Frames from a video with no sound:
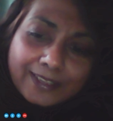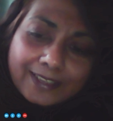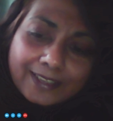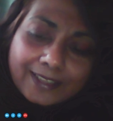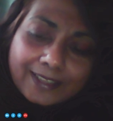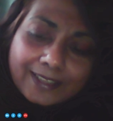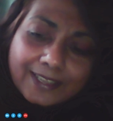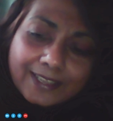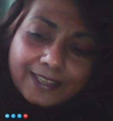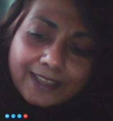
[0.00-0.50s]

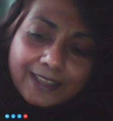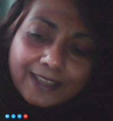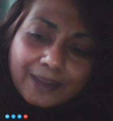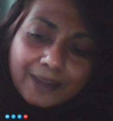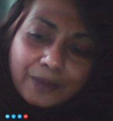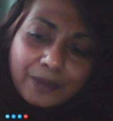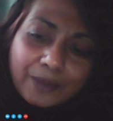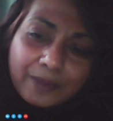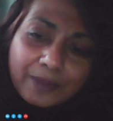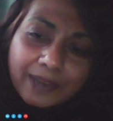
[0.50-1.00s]
this young
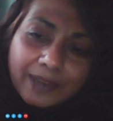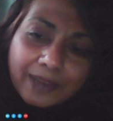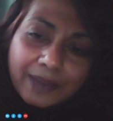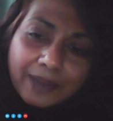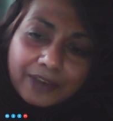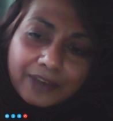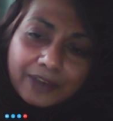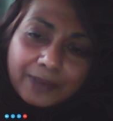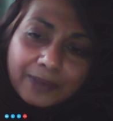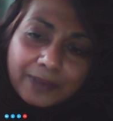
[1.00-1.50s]
woman,
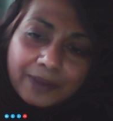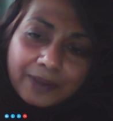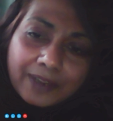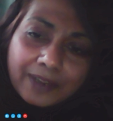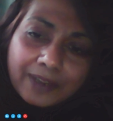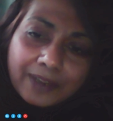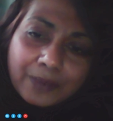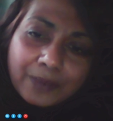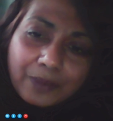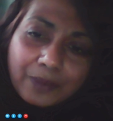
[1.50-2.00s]
Irish
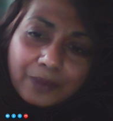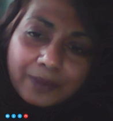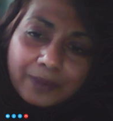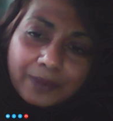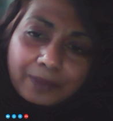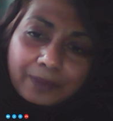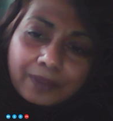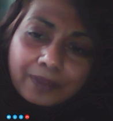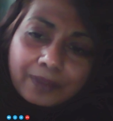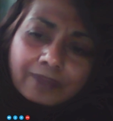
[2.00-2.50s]
American
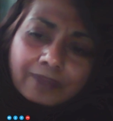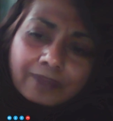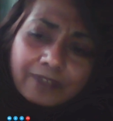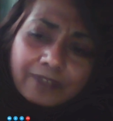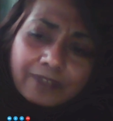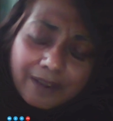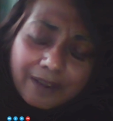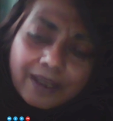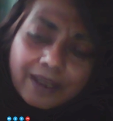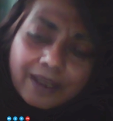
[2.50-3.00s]
woman,
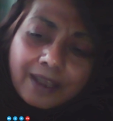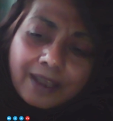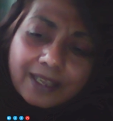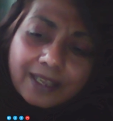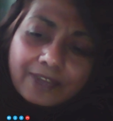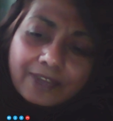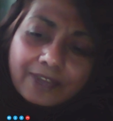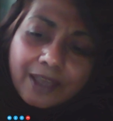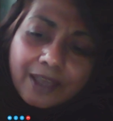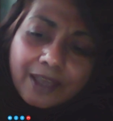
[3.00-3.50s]
very nice
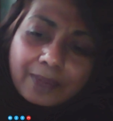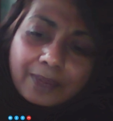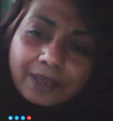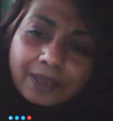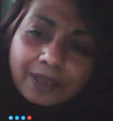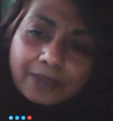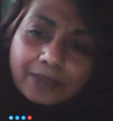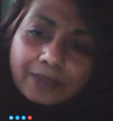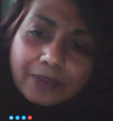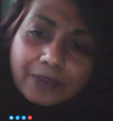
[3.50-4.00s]
family,
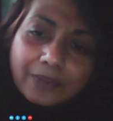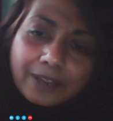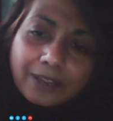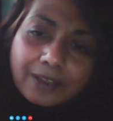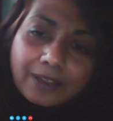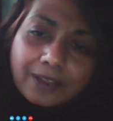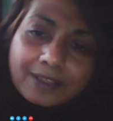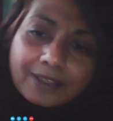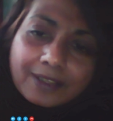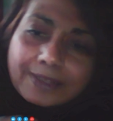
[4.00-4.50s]
three
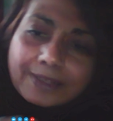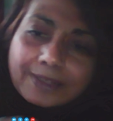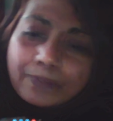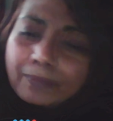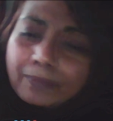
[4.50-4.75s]
kids,